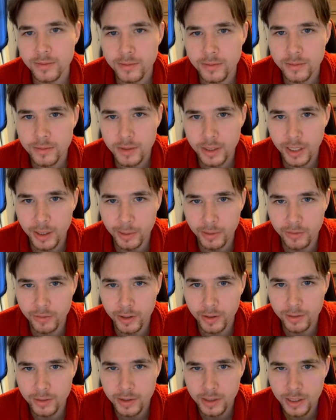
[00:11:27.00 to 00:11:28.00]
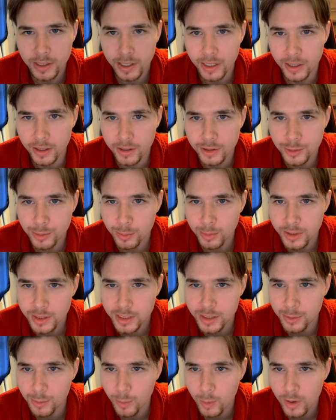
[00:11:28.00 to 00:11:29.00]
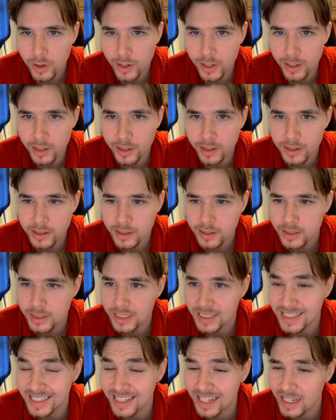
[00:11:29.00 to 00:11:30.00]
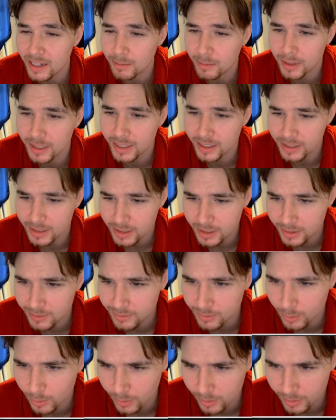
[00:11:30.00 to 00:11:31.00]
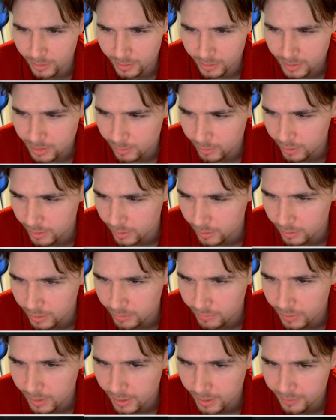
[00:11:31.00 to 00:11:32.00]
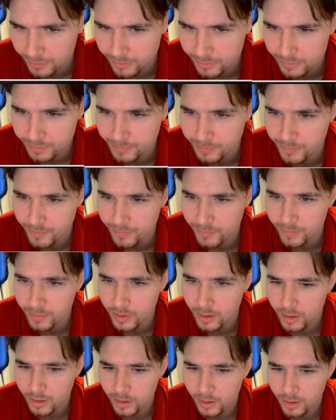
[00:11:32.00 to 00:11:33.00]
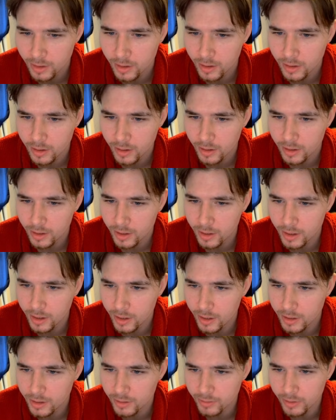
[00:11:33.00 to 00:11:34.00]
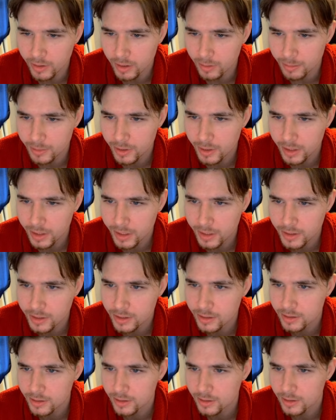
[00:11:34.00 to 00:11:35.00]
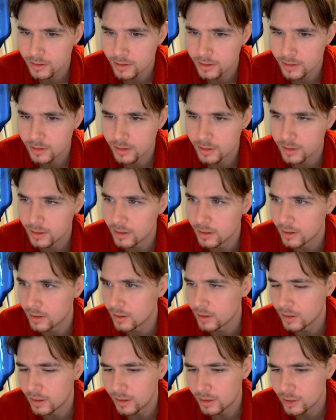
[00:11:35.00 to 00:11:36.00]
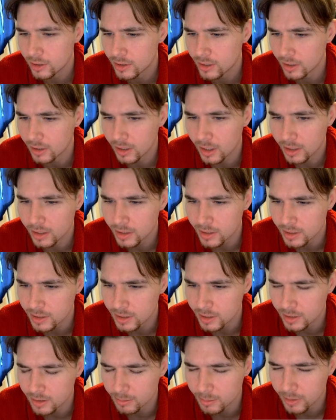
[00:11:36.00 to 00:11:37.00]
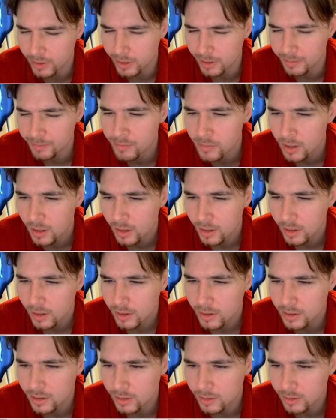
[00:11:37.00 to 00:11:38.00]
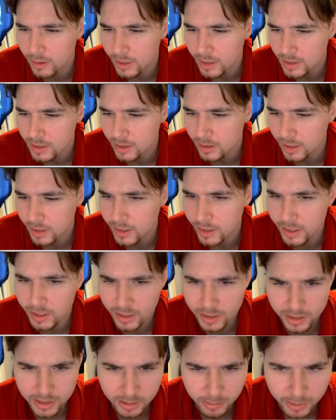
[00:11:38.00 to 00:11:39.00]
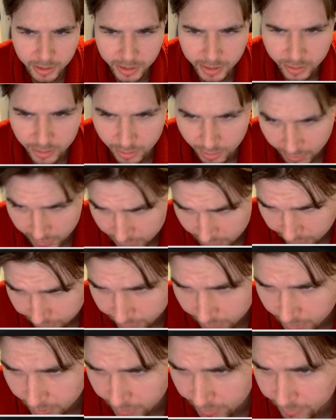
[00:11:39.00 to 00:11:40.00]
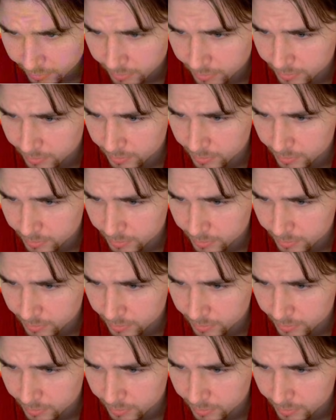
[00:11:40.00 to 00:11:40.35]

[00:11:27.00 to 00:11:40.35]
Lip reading: Okay, we found a 2168 playing d4, so we're going to go d5 and develop the knight. Just a London system, okay. So against the London, I like to play an early c5